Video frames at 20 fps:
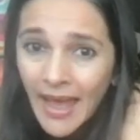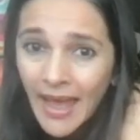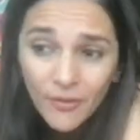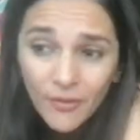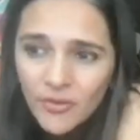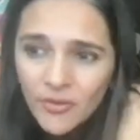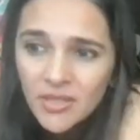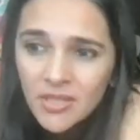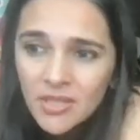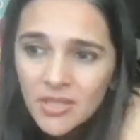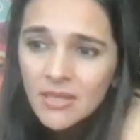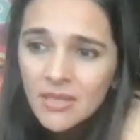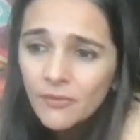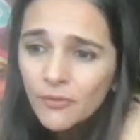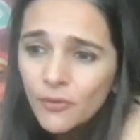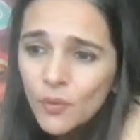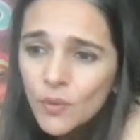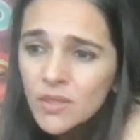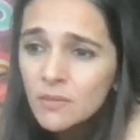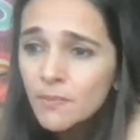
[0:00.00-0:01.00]
And if it
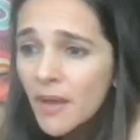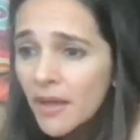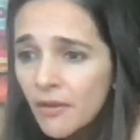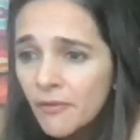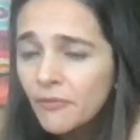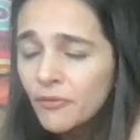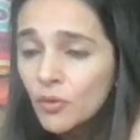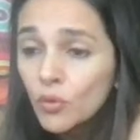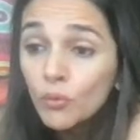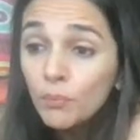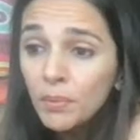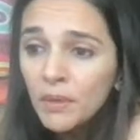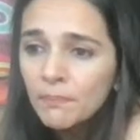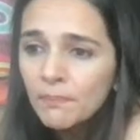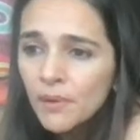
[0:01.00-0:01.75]
is influenced by a few